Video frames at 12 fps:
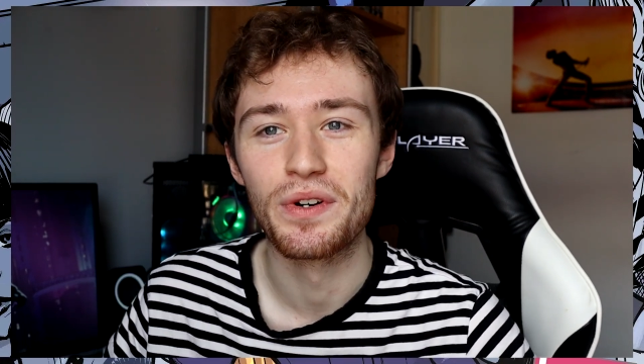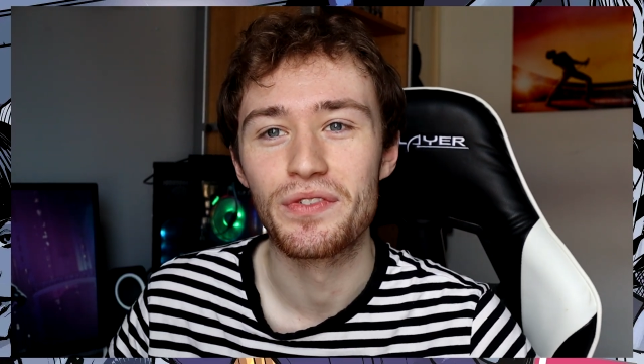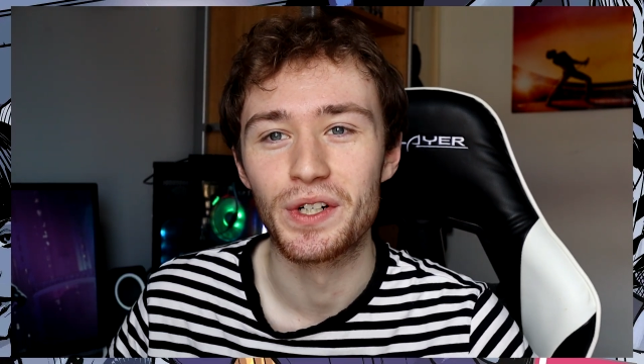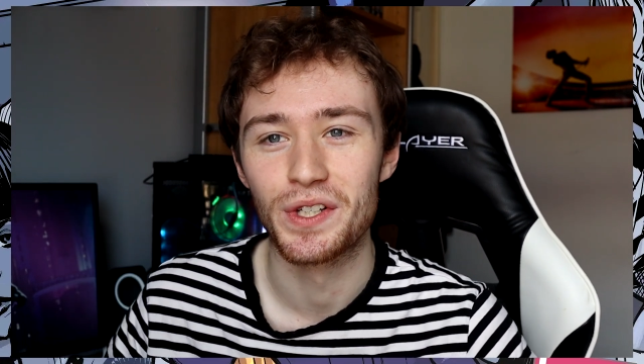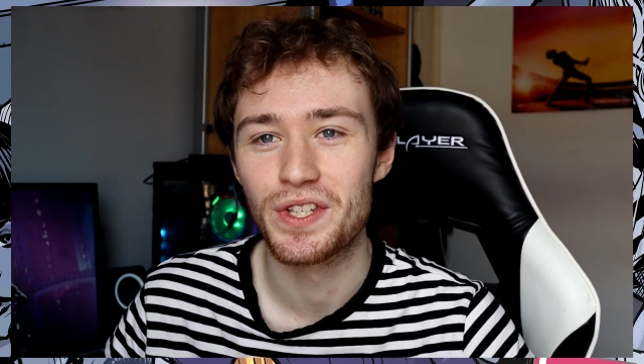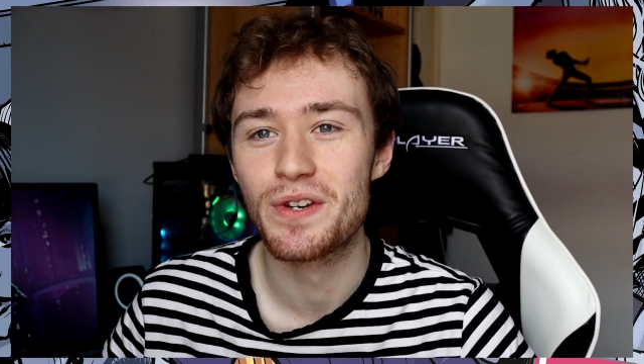we've
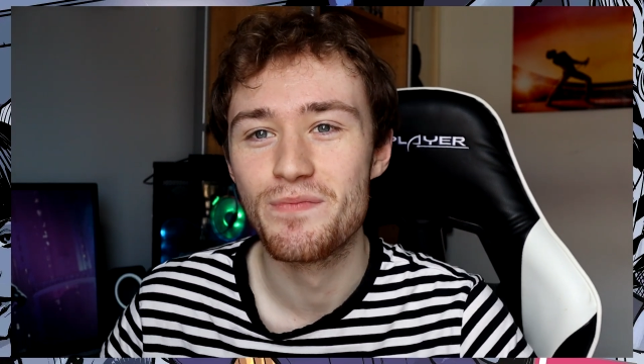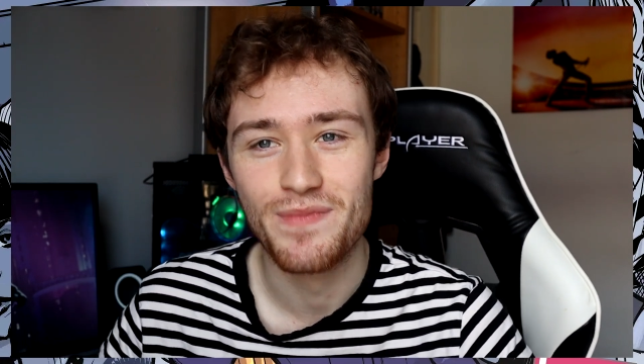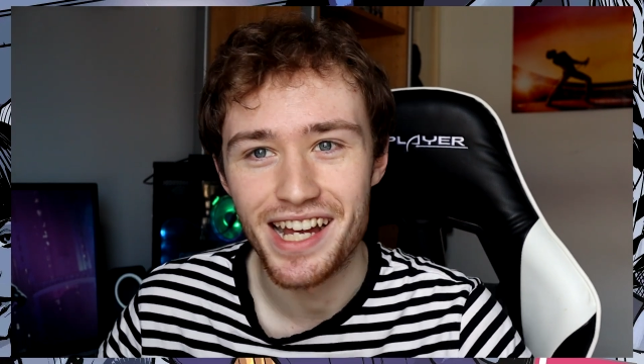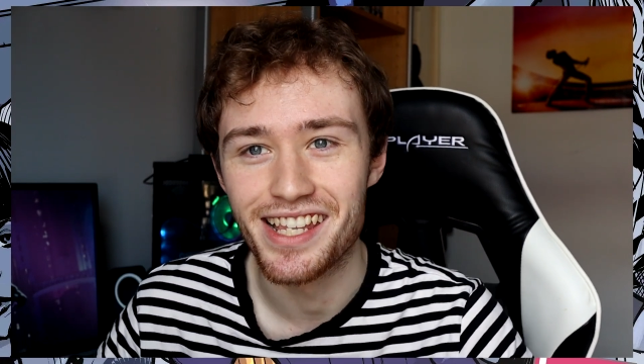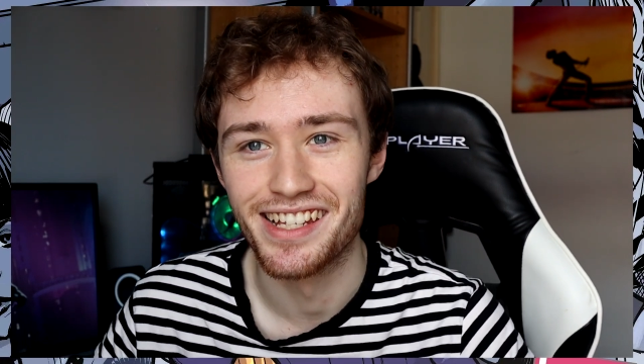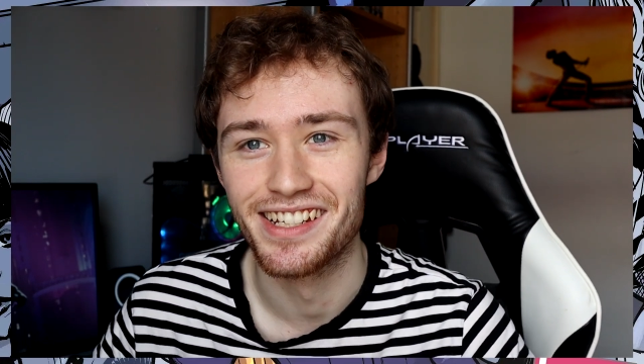got some
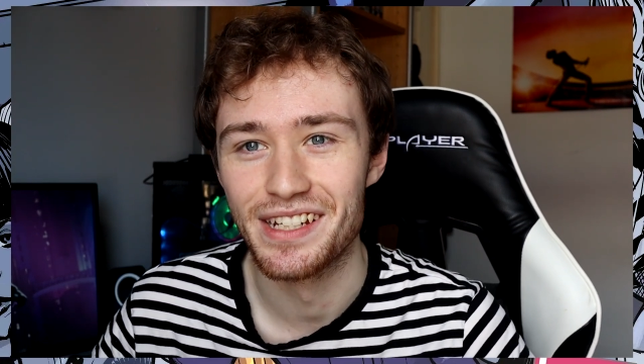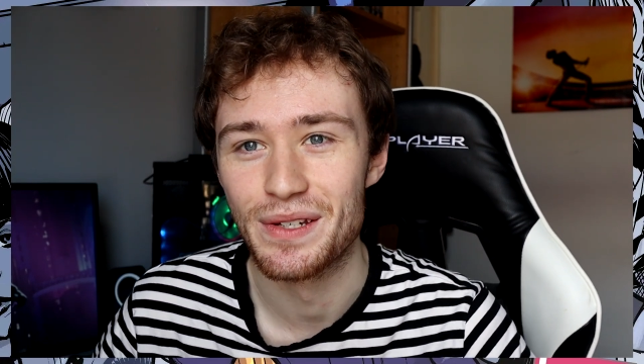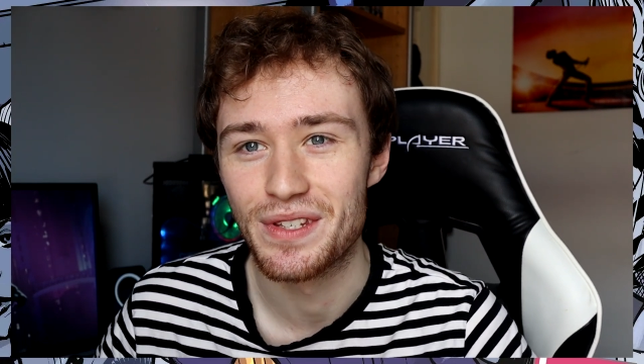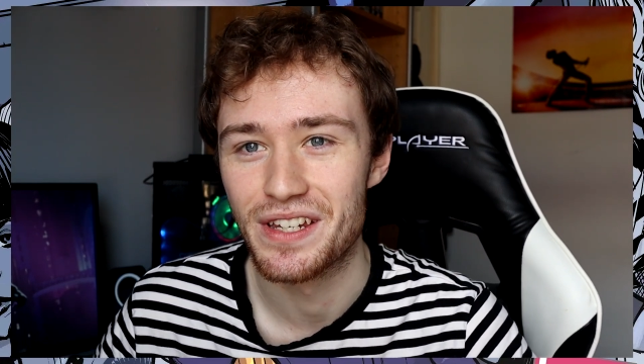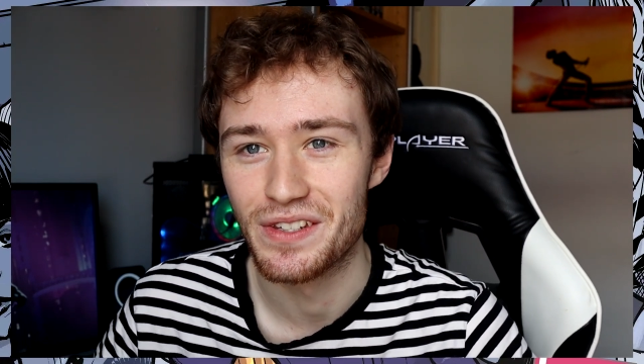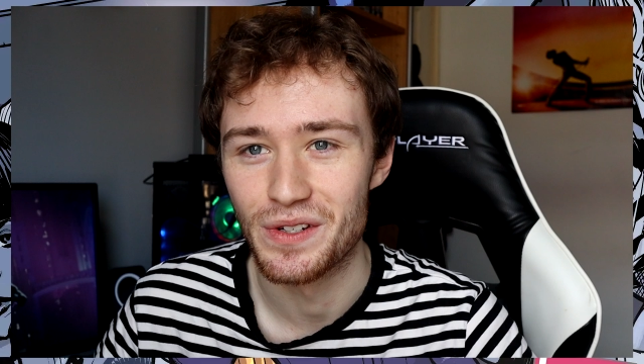better
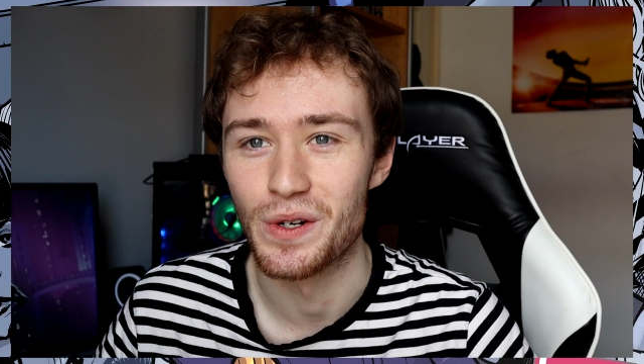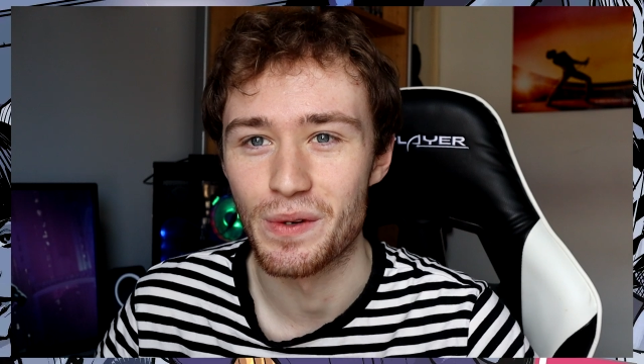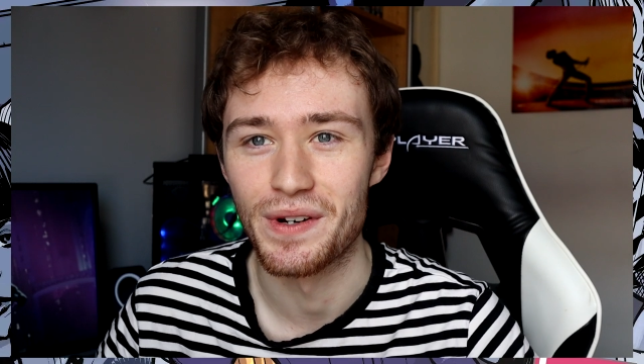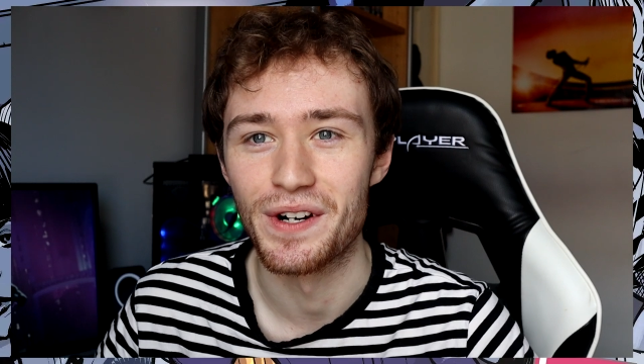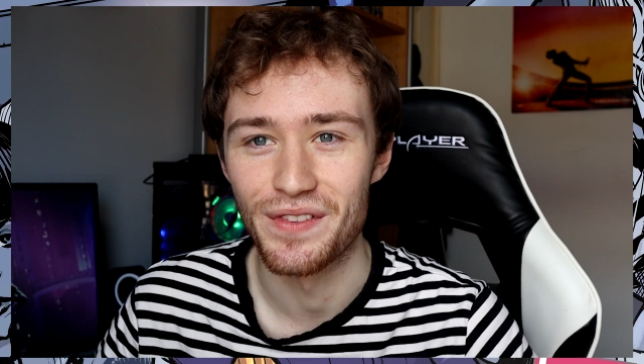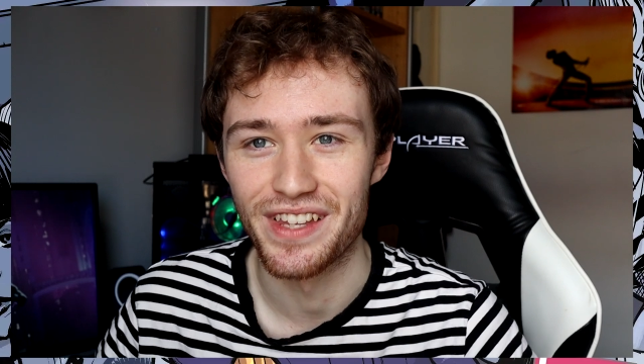news to talk
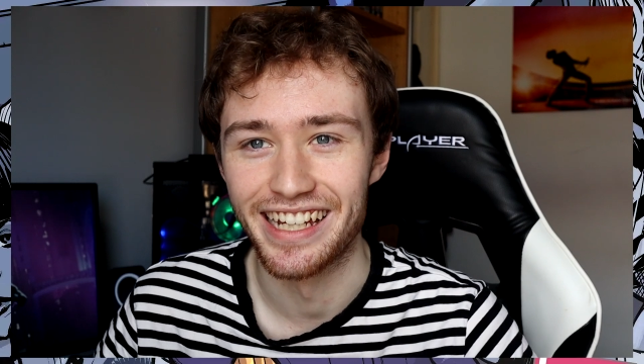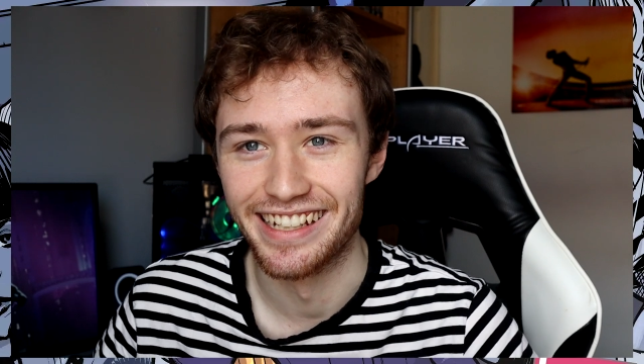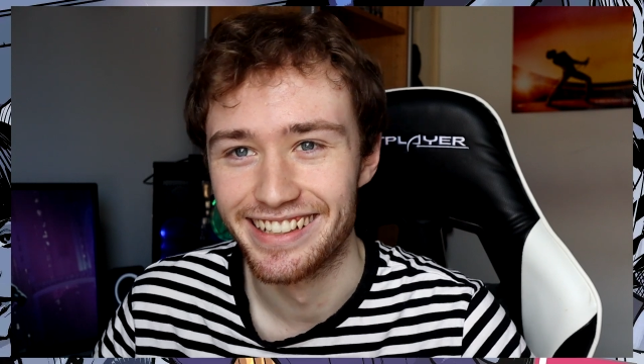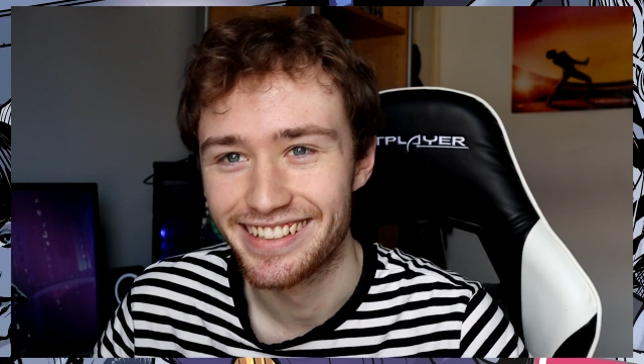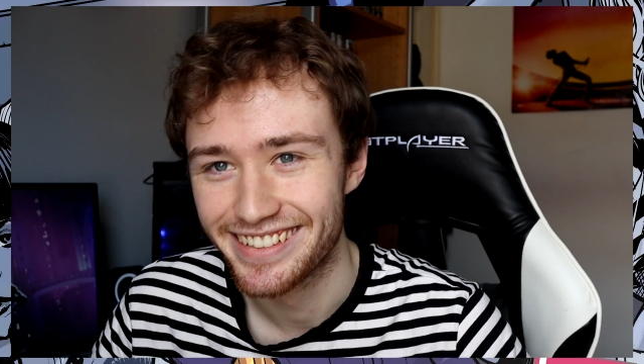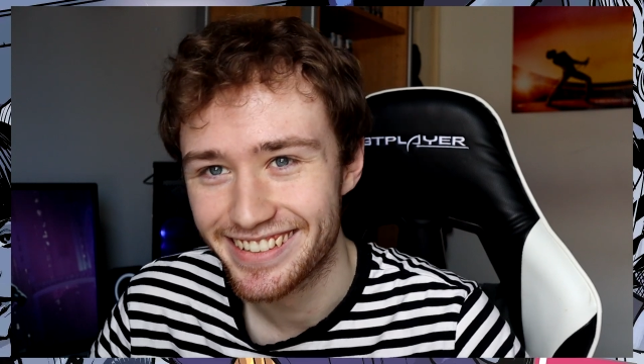about
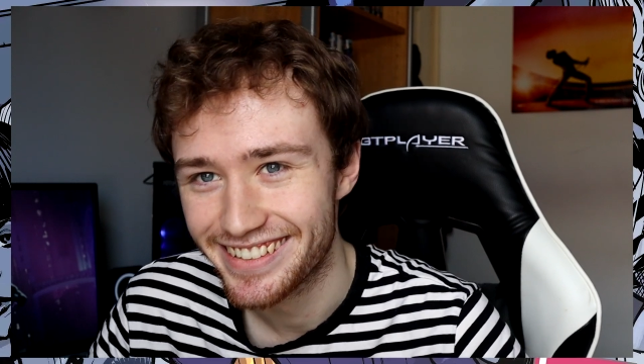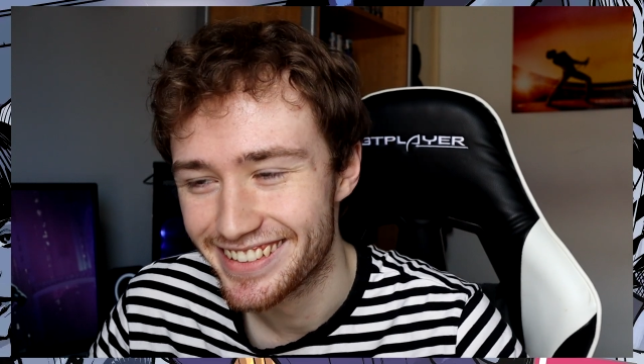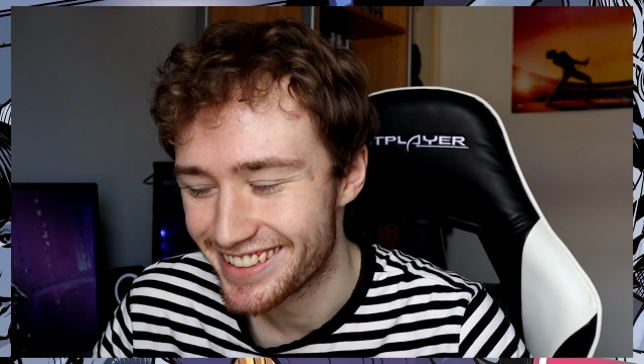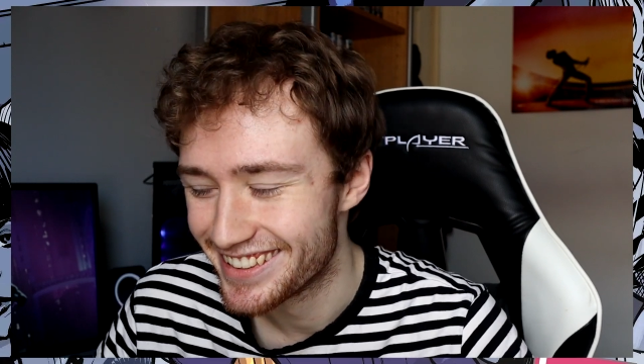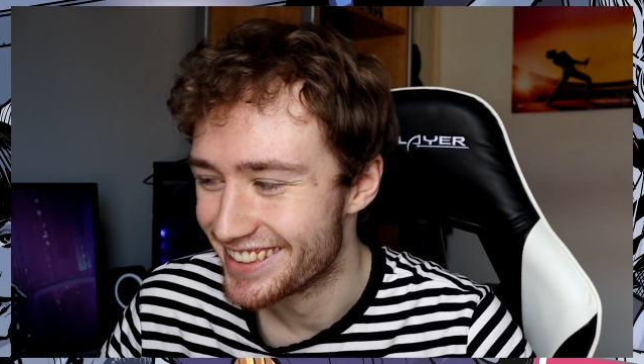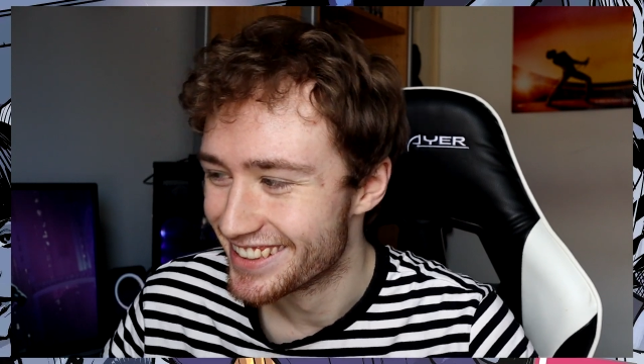then.
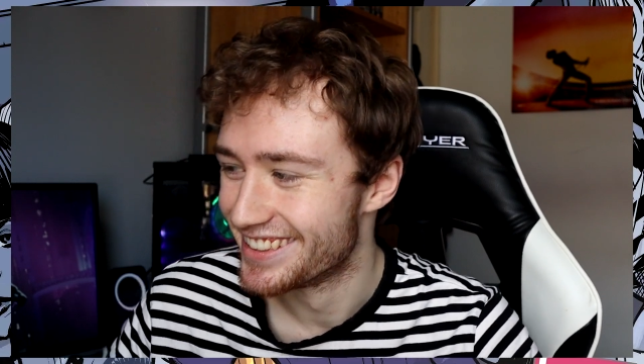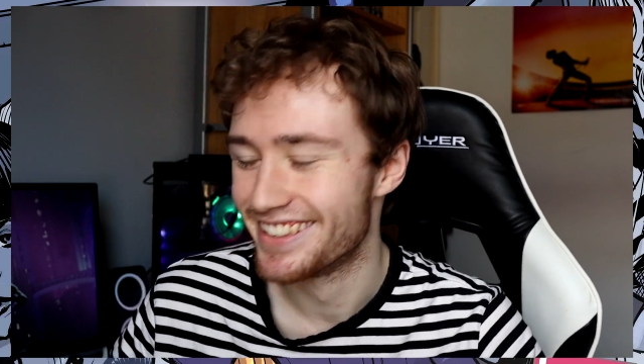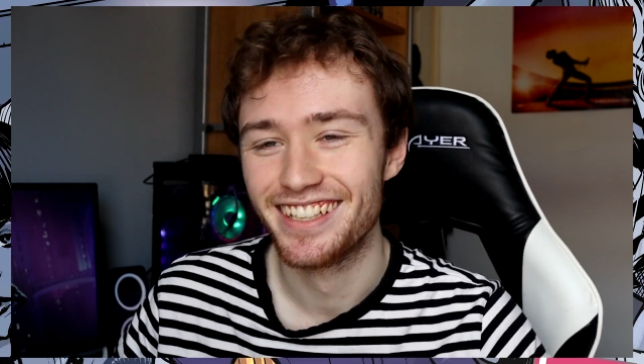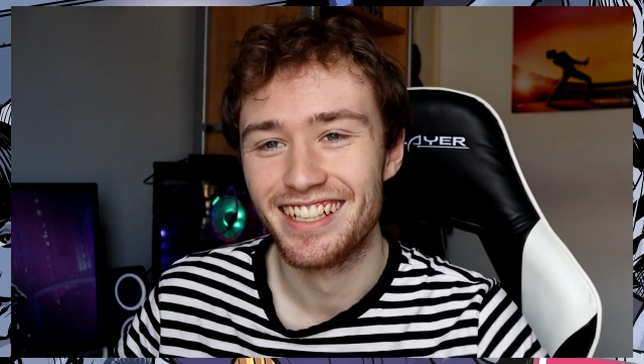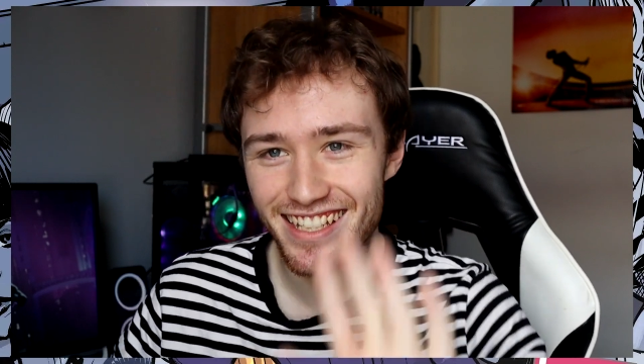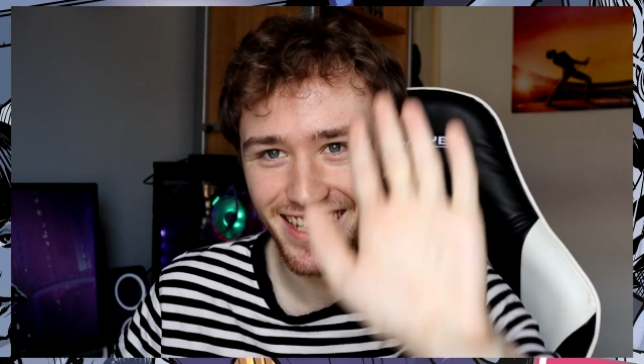
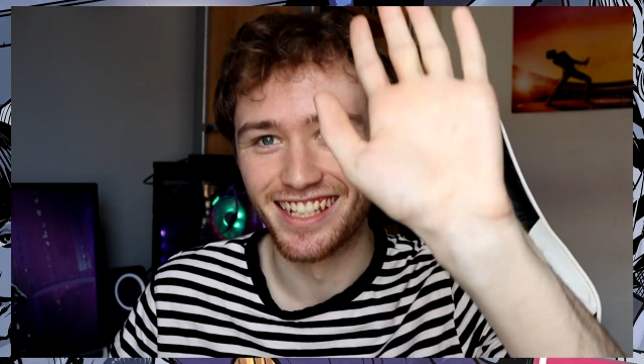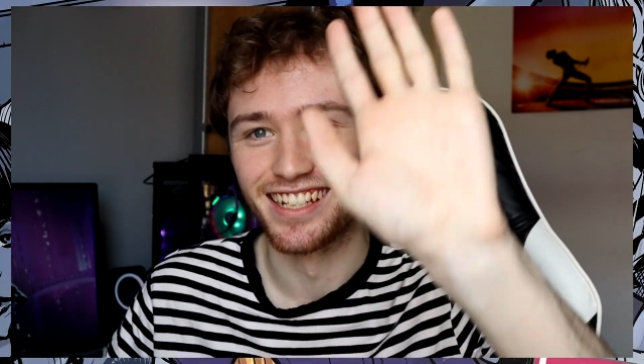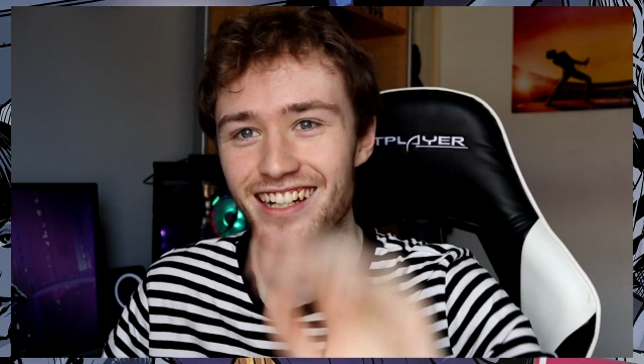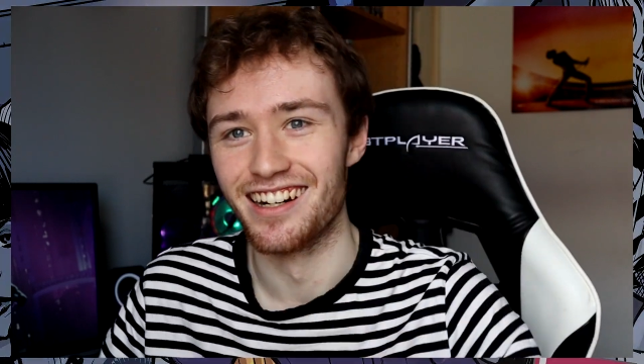See you